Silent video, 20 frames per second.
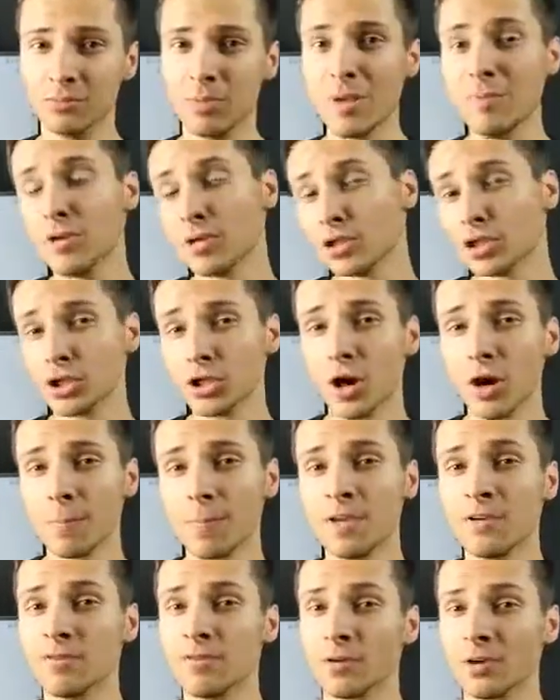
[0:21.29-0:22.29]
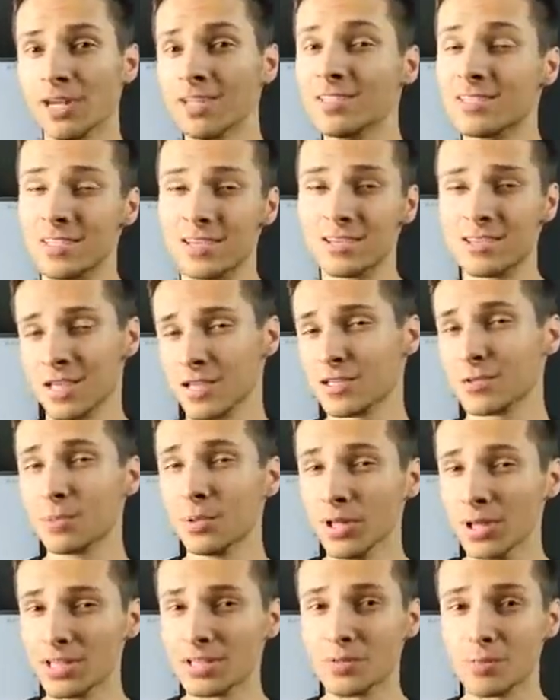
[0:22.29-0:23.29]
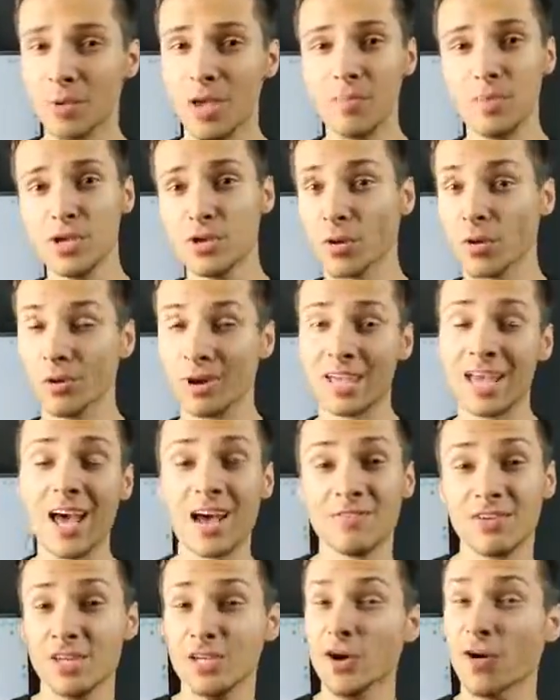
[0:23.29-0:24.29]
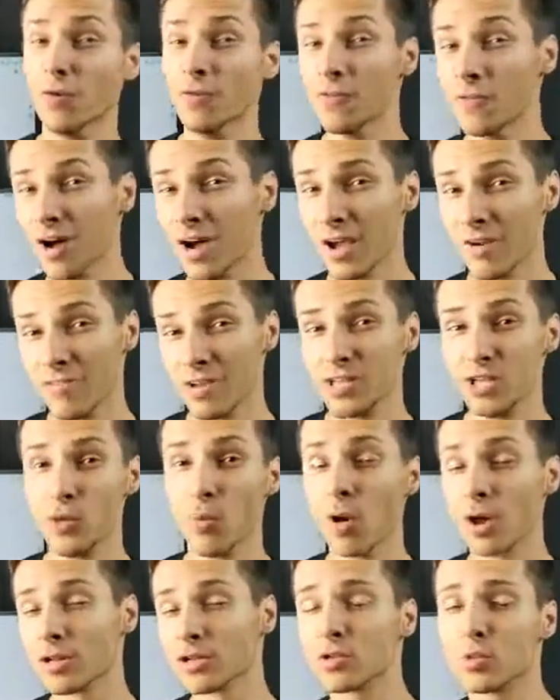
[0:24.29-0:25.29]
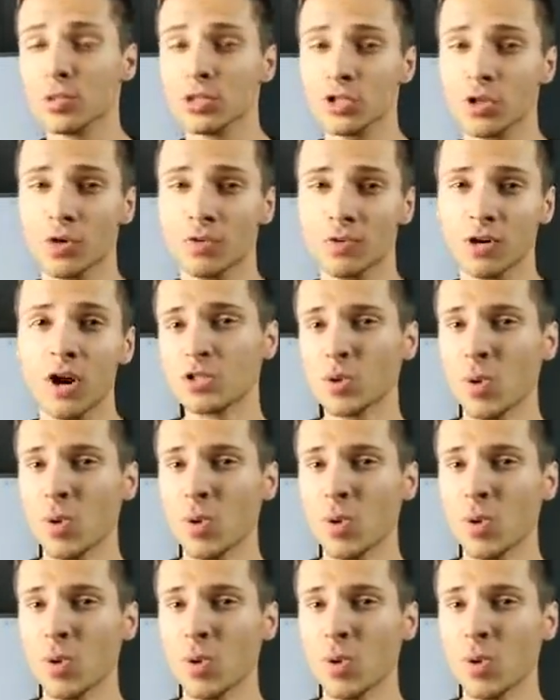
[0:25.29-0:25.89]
Maybe you're shopping for a 6s Plus, maybe you already have a Note 5 and you want to switch over.